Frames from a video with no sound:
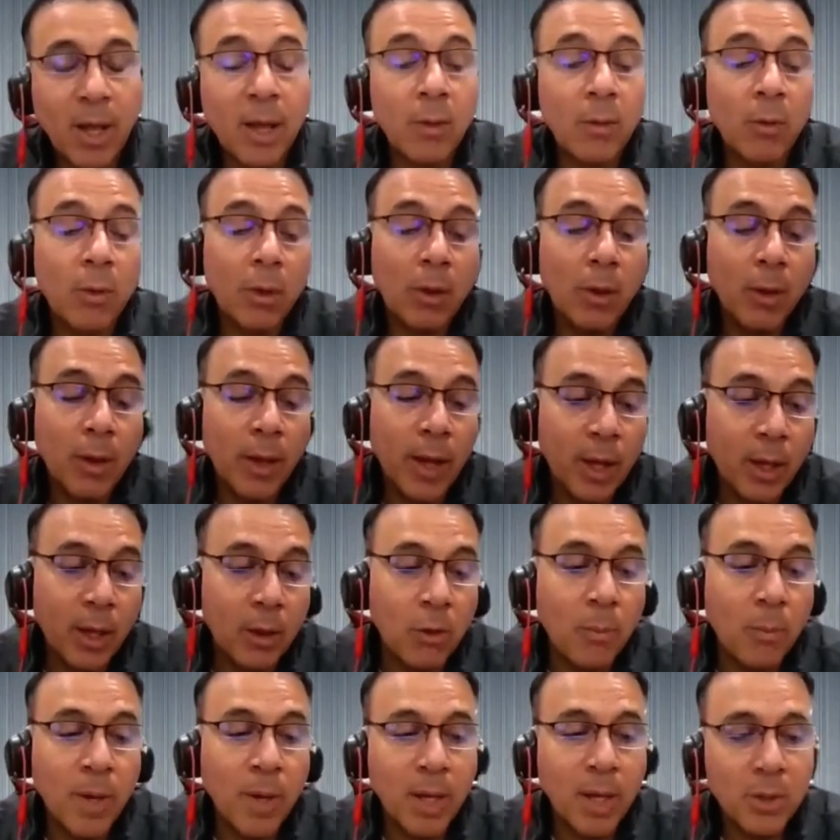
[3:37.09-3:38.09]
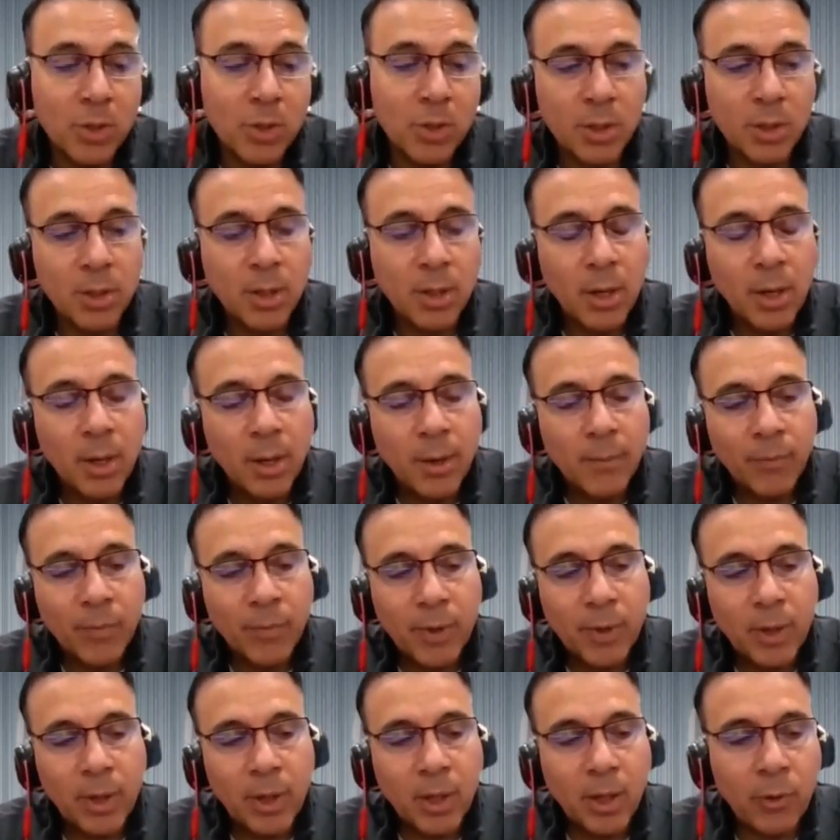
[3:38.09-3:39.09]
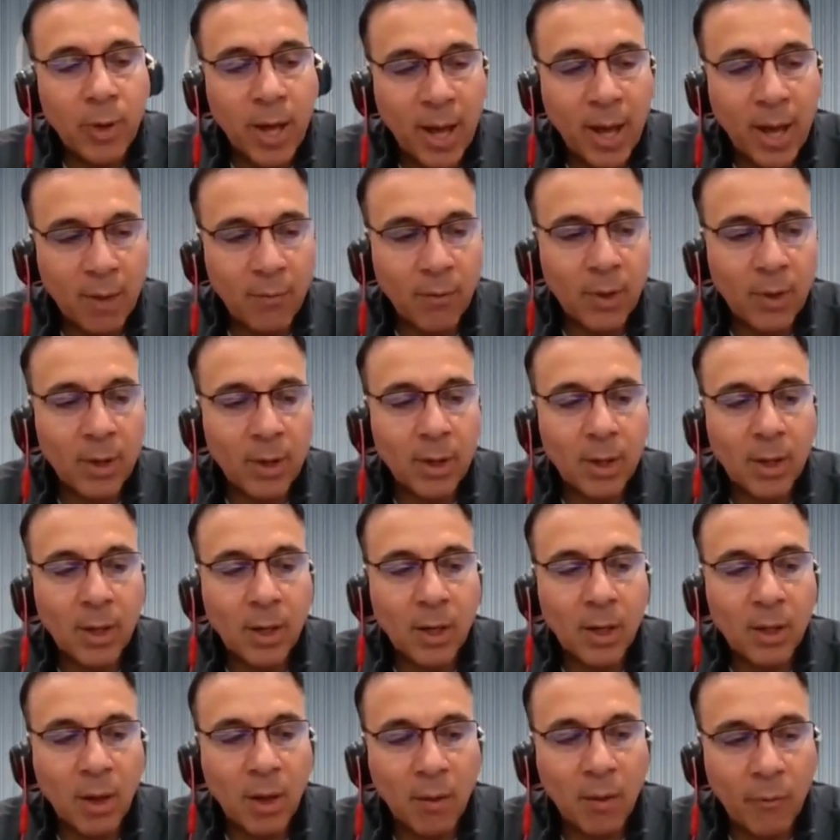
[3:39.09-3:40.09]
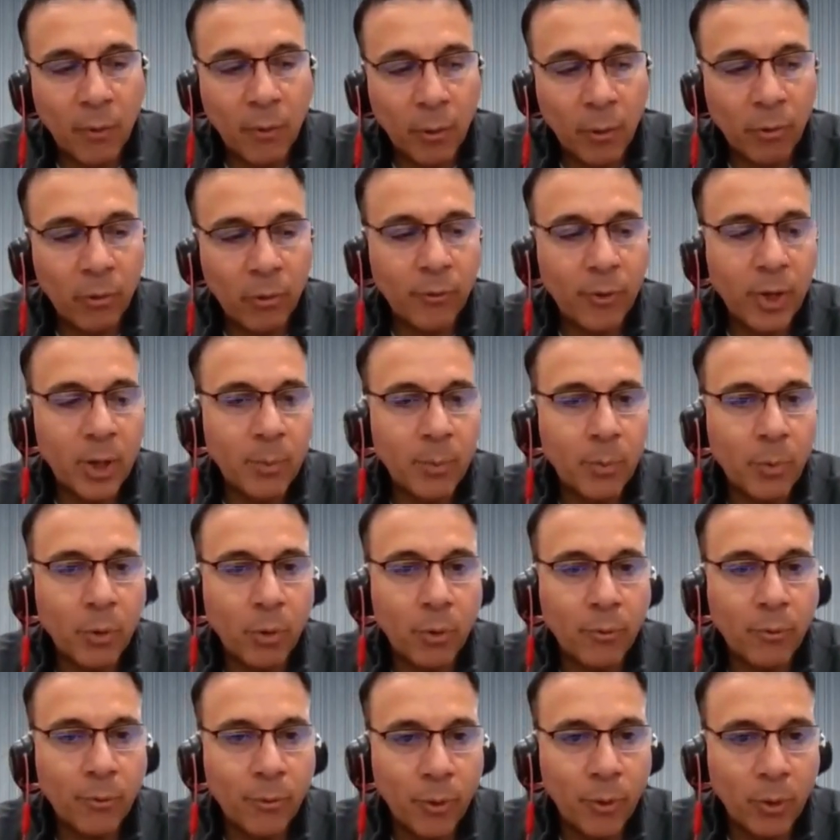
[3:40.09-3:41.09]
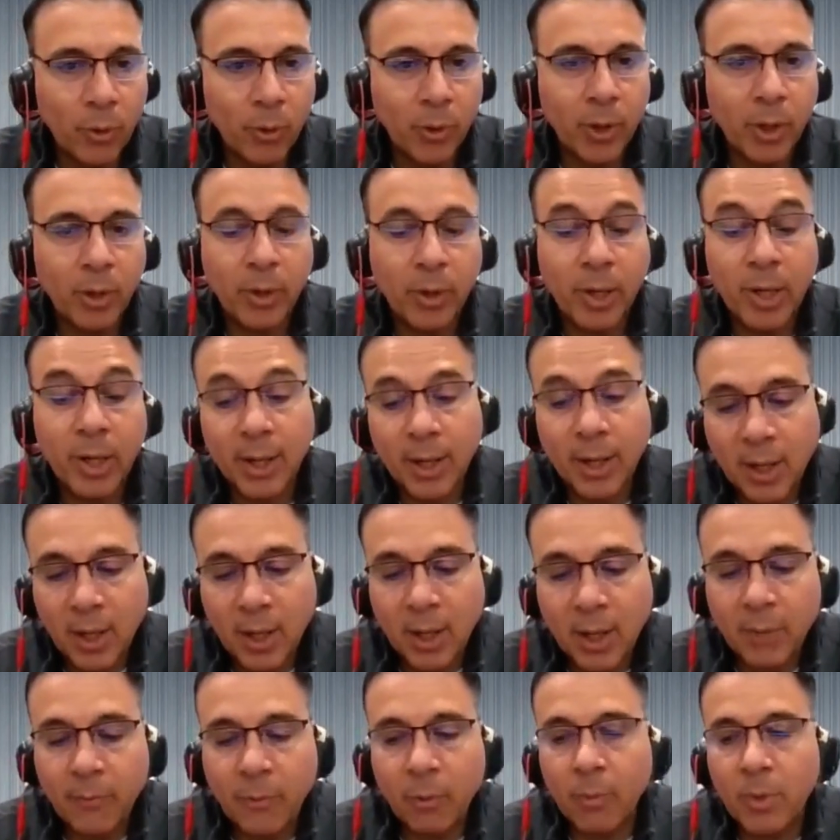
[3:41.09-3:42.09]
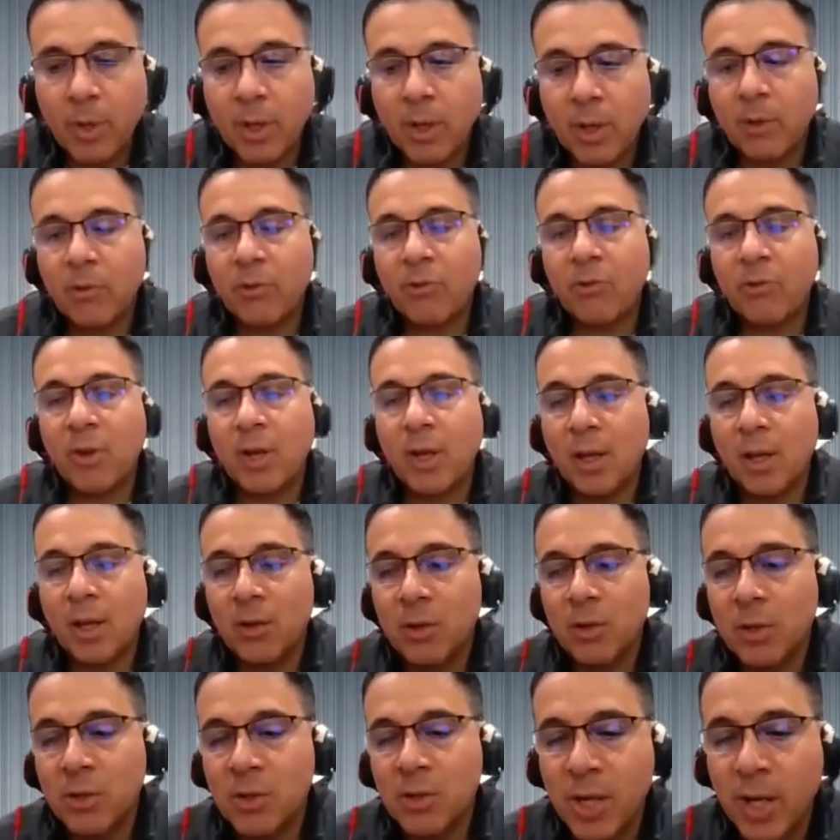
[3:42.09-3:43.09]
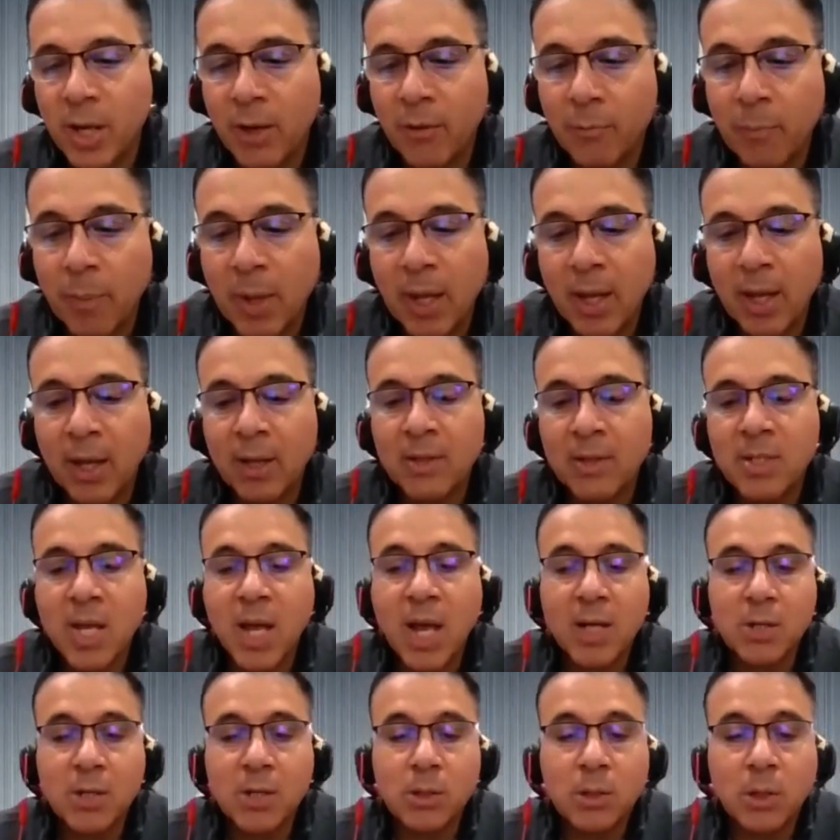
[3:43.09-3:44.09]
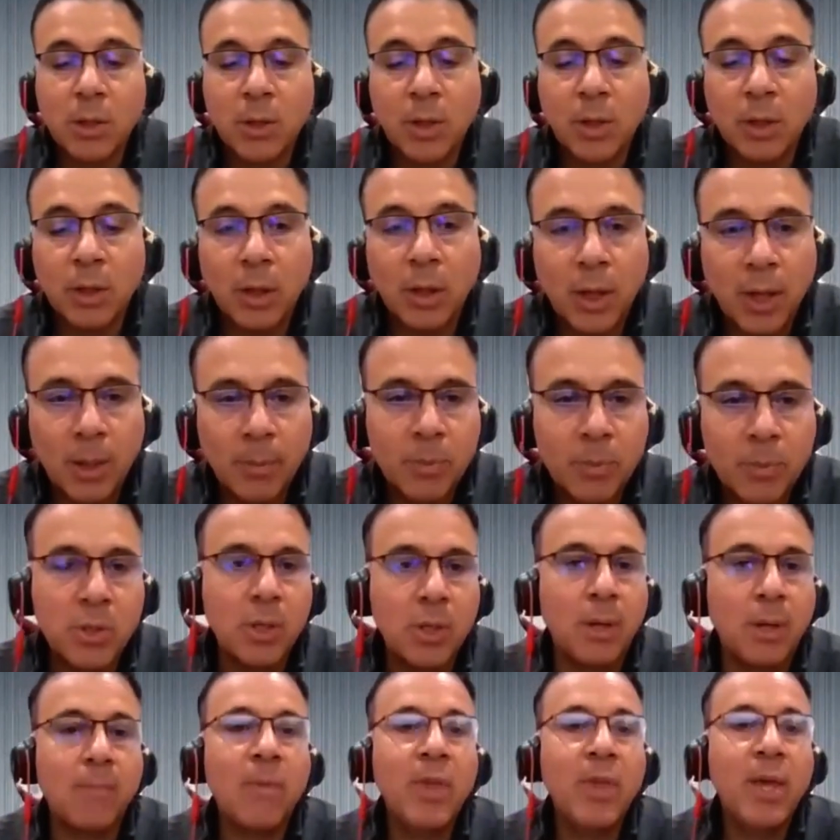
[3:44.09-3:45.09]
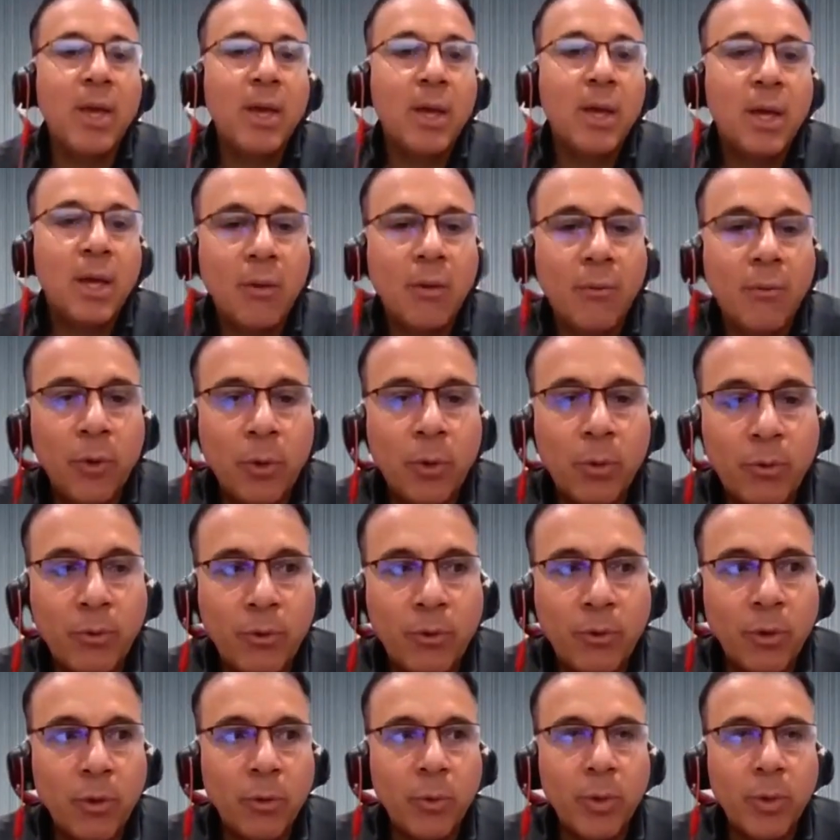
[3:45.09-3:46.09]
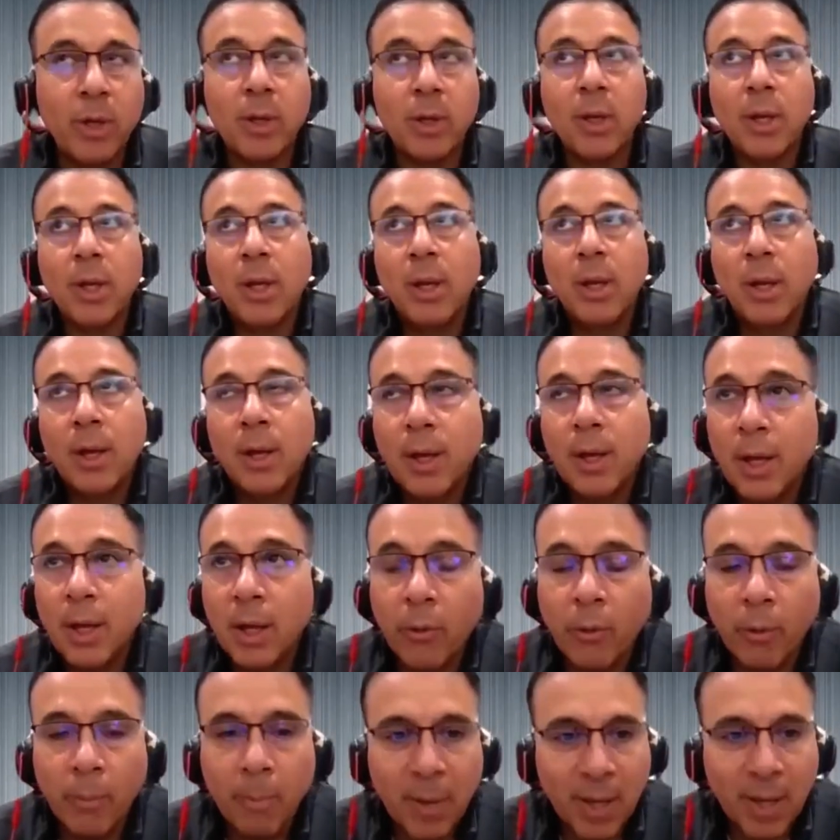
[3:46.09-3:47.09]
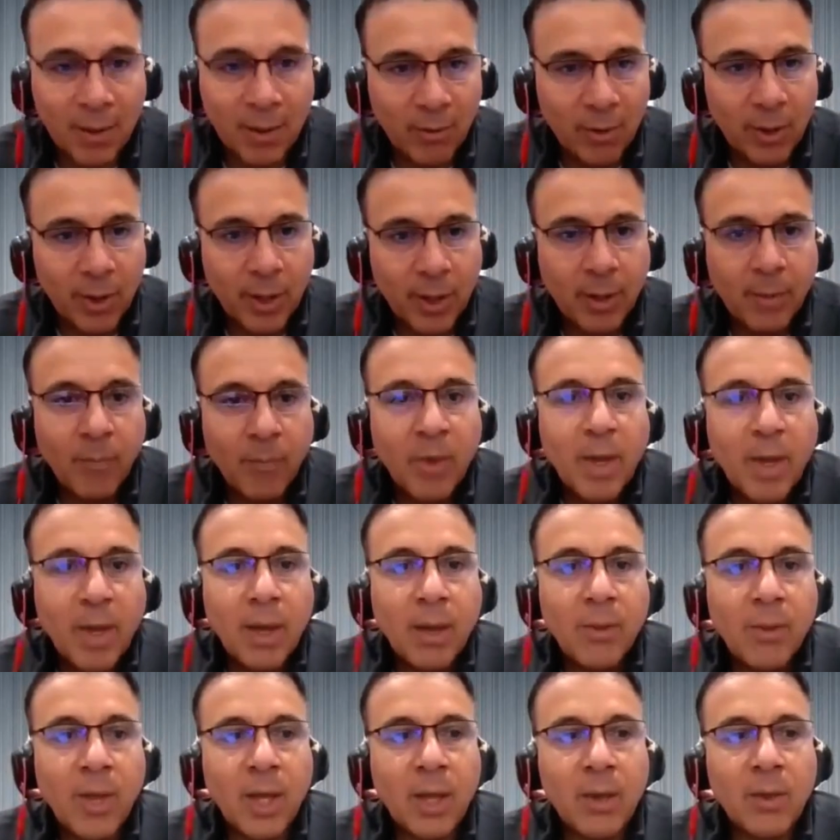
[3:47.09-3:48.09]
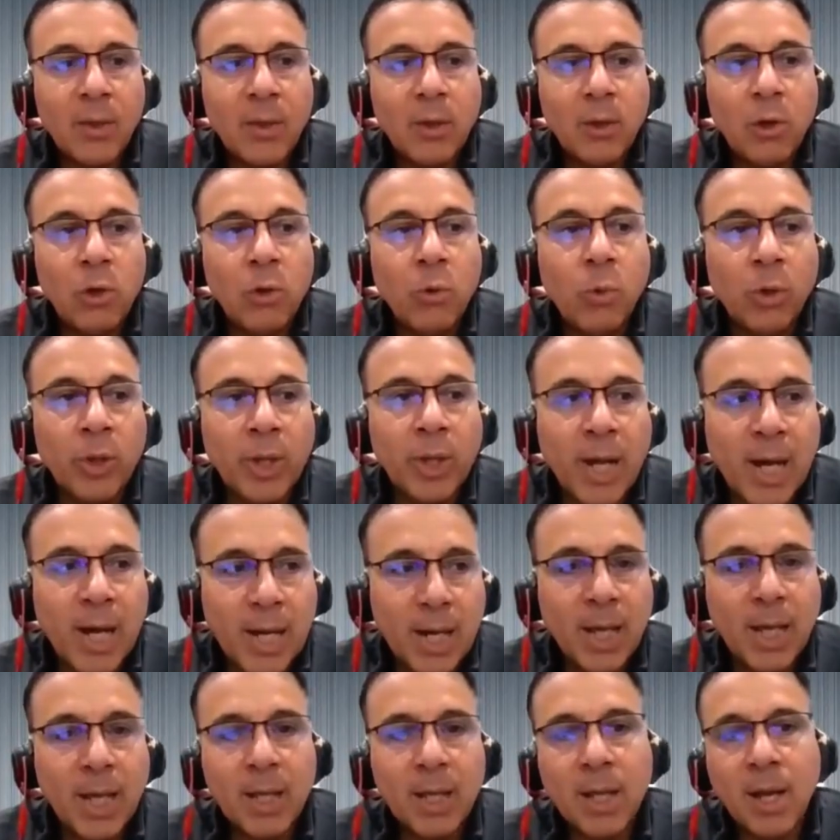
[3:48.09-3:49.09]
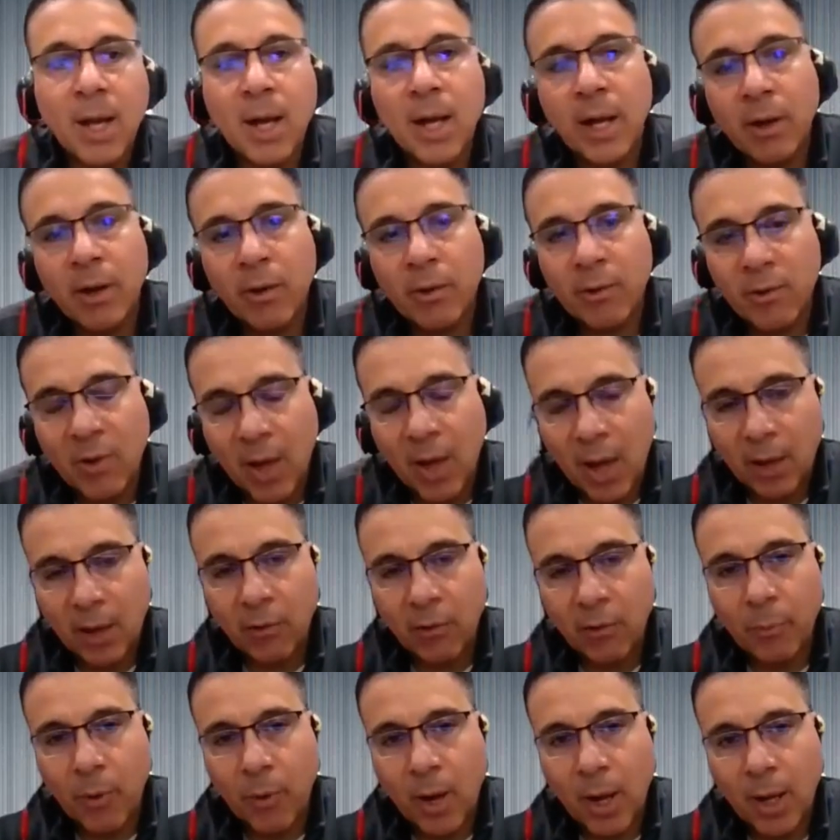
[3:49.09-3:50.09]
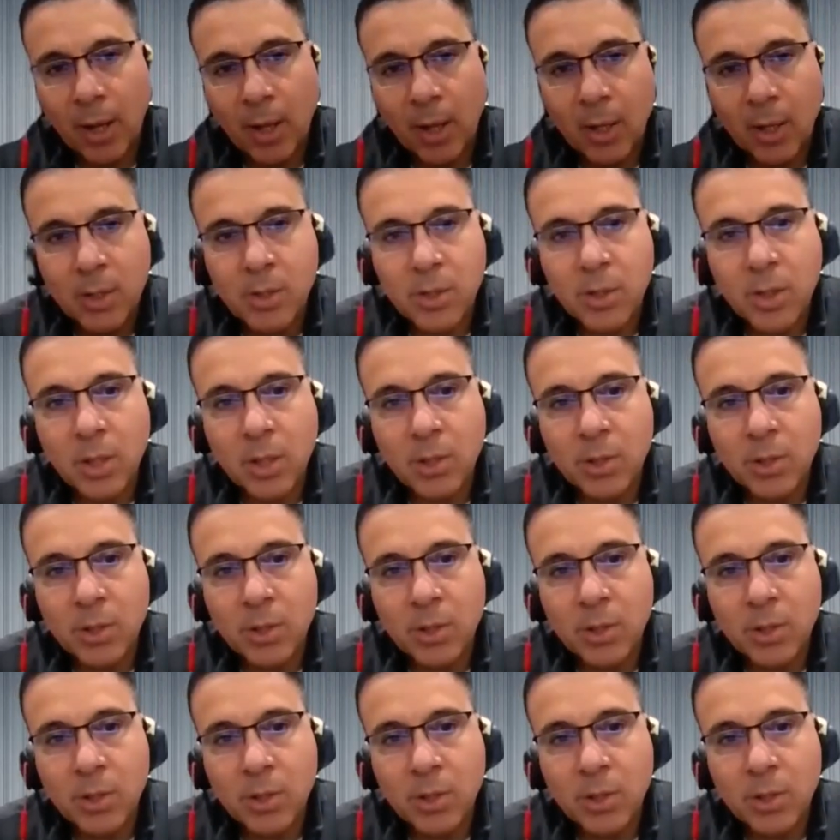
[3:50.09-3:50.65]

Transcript: And like you mentioned, if you have it in a diversified portfolio and it came from an exchange, instead of paying taxes on the lump sum, if you do it incrementally, then you will not hit the higher tax brackets.